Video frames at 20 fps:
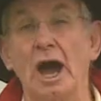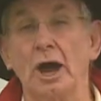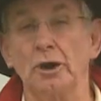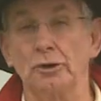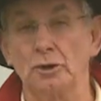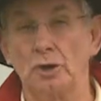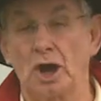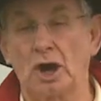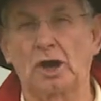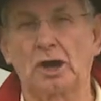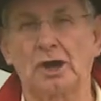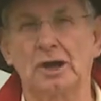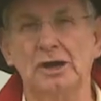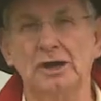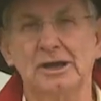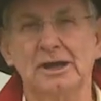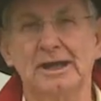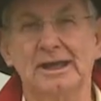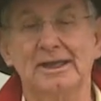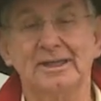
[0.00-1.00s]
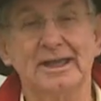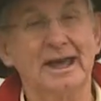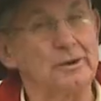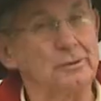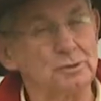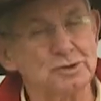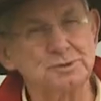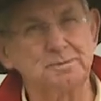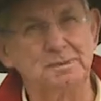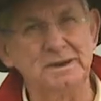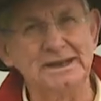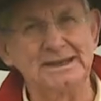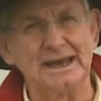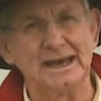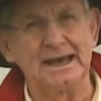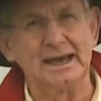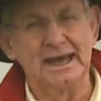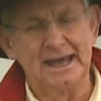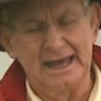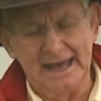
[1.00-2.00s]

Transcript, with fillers: a rock. That was Peter.